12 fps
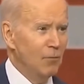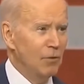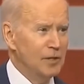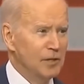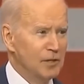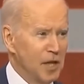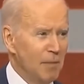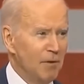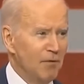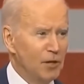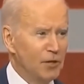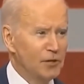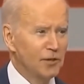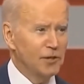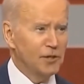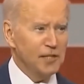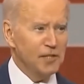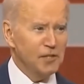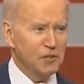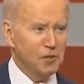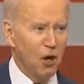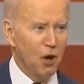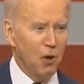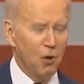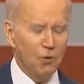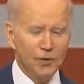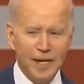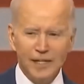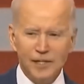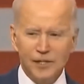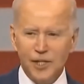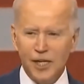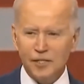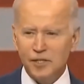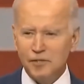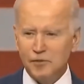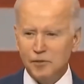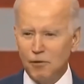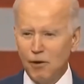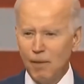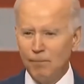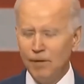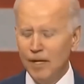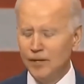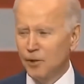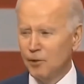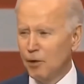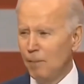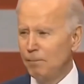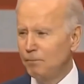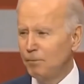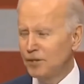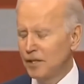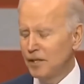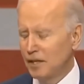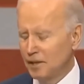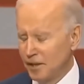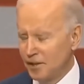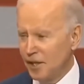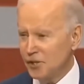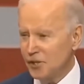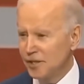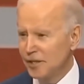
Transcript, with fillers: Some of which are just as old and just as decrepit, decrepit condition.